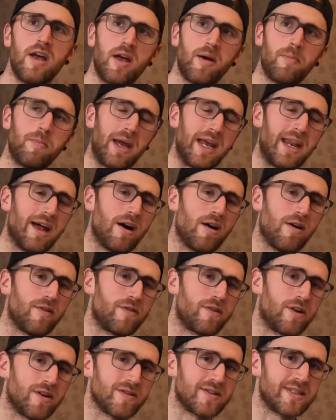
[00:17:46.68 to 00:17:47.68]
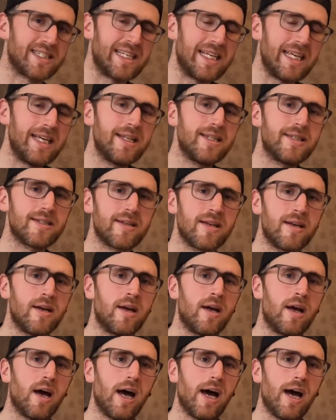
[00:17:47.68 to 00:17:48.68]
made out of kind of seeds.
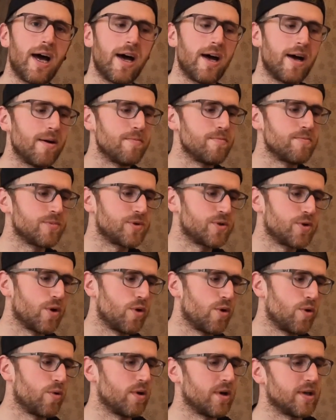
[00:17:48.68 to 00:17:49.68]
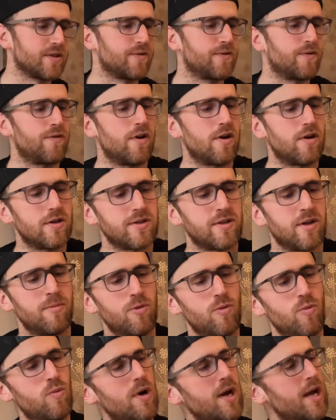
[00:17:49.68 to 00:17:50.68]
So as far as I'm
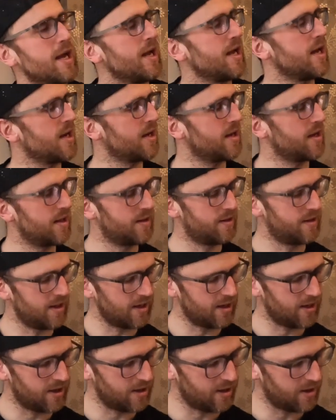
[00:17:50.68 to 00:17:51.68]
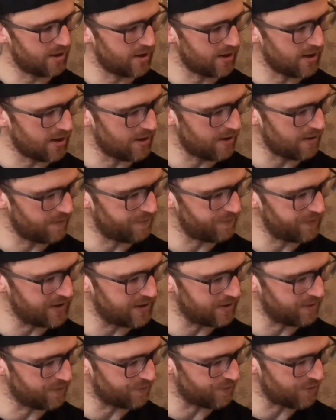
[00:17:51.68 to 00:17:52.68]
aware, they're
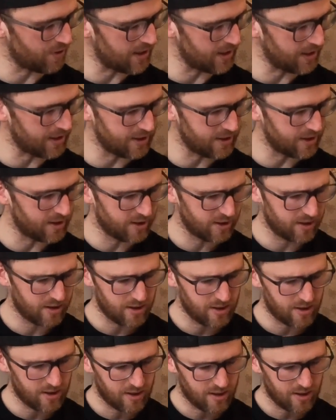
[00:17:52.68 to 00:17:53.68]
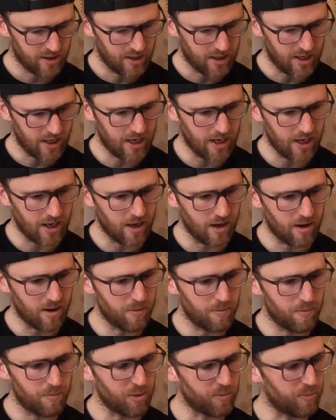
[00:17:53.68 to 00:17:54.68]
vegan friendly,
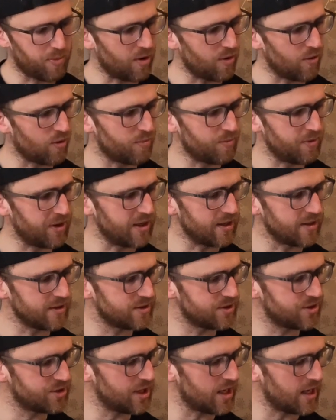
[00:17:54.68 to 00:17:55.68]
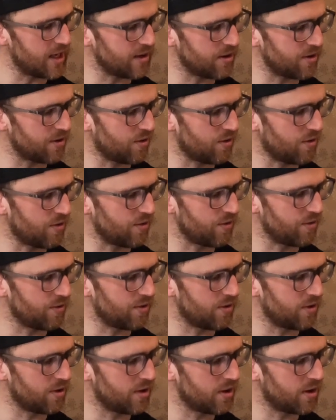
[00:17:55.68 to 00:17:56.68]
but by all means check
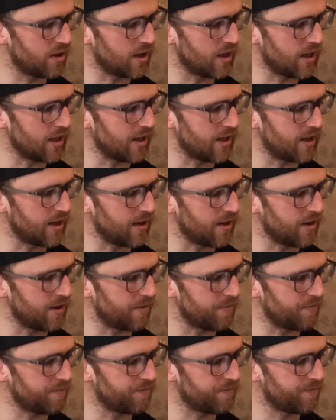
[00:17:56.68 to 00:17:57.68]
on the